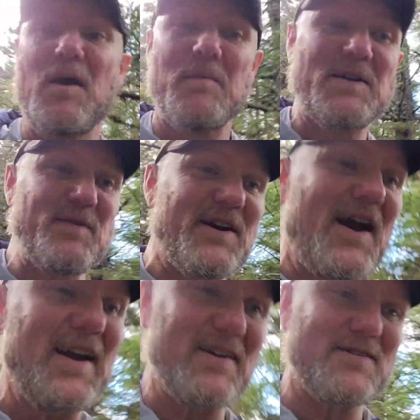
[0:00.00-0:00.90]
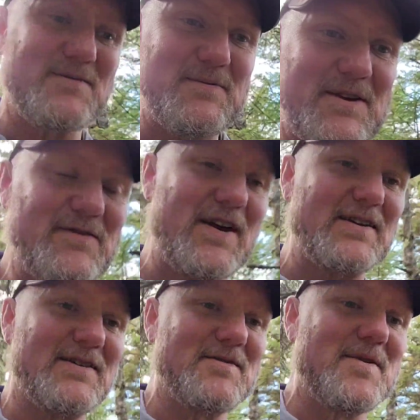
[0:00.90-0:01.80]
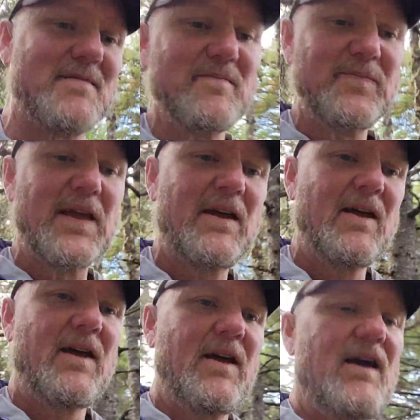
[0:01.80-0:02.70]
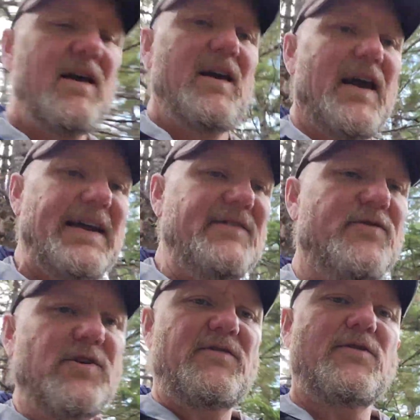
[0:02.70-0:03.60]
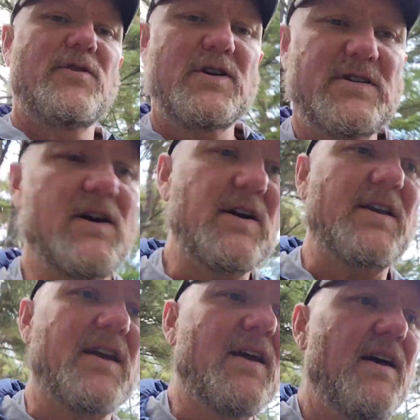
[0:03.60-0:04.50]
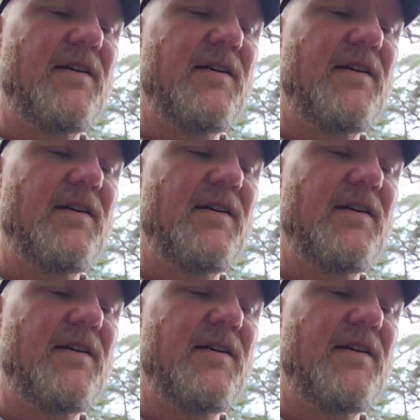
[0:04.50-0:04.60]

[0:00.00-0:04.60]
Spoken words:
he's a much better hiker than me, much faster. But he did 44, starting at